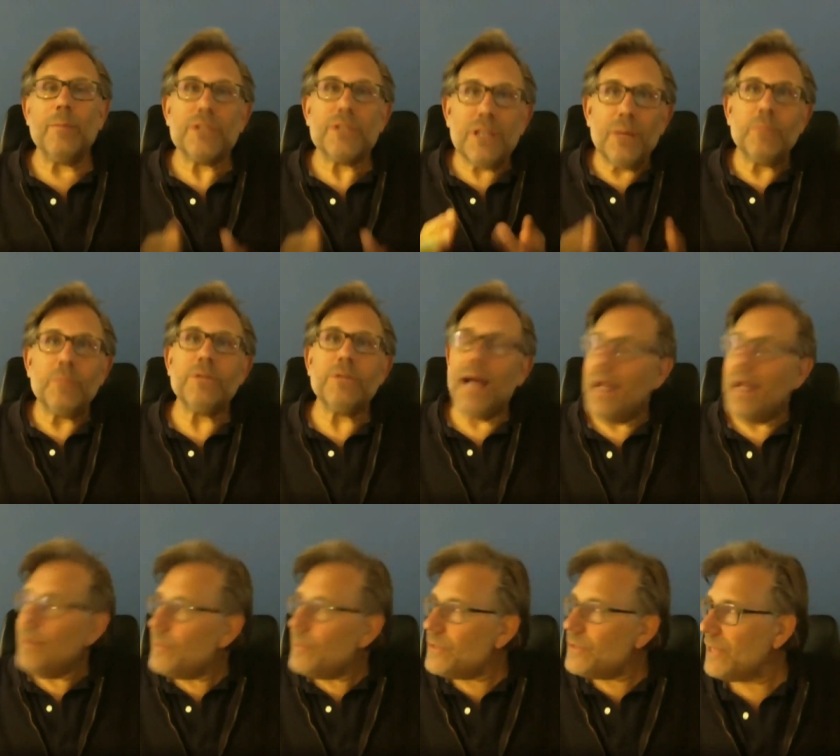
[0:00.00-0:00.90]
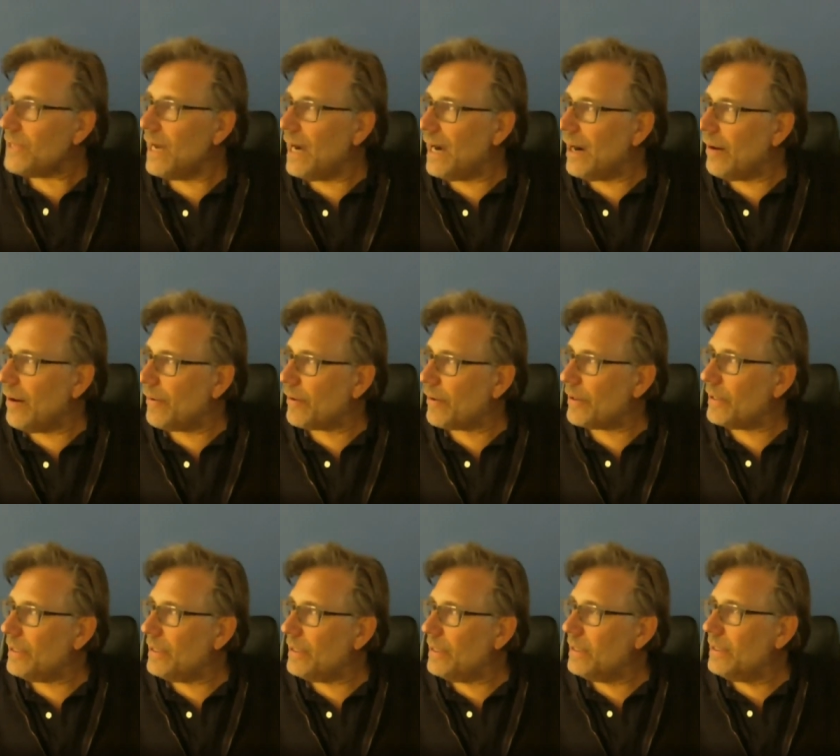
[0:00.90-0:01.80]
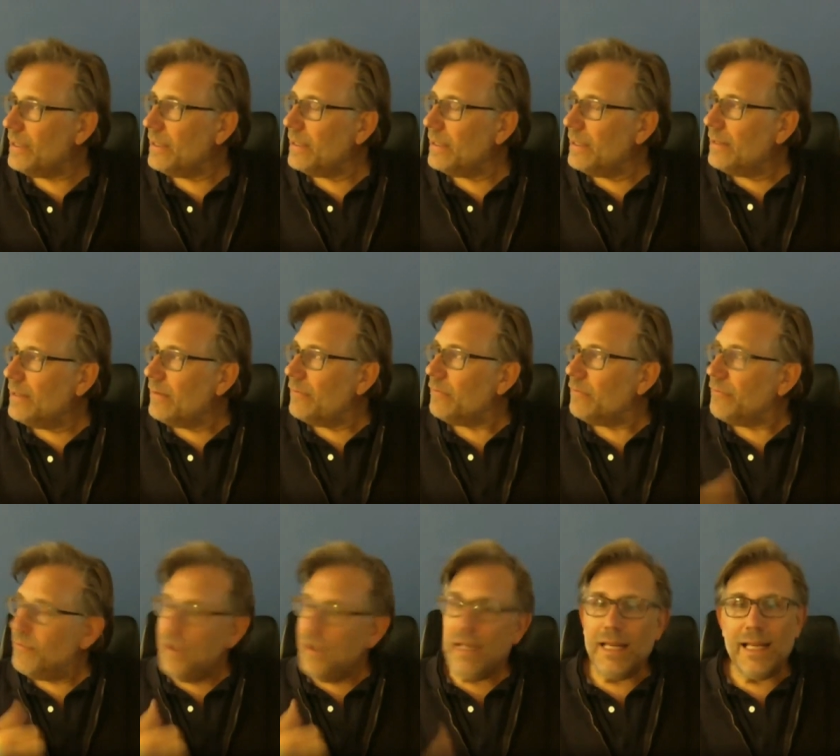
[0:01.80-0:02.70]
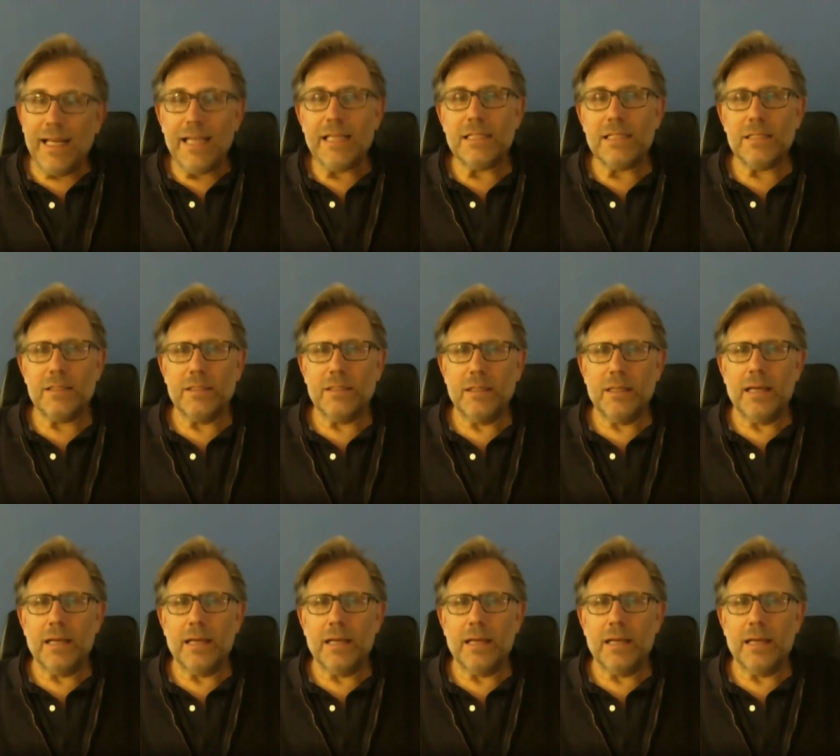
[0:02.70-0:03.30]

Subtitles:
Sometimes our feelings,